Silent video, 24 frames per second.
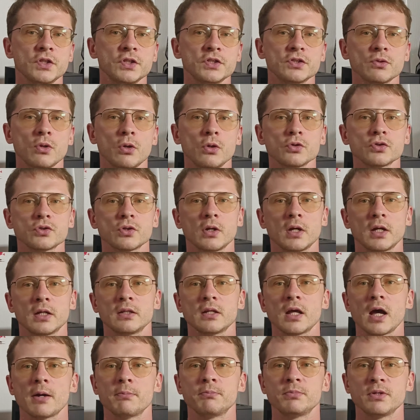There is also
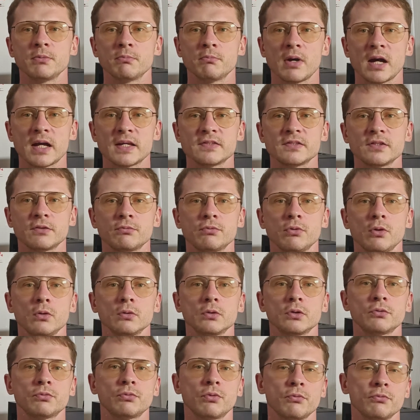an optimizer
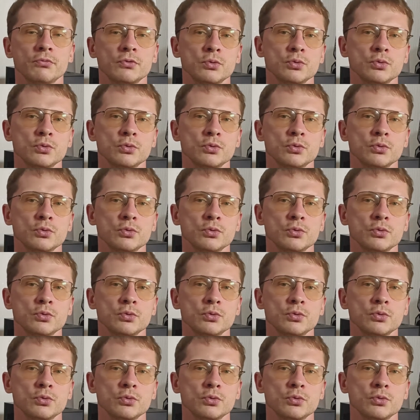folder for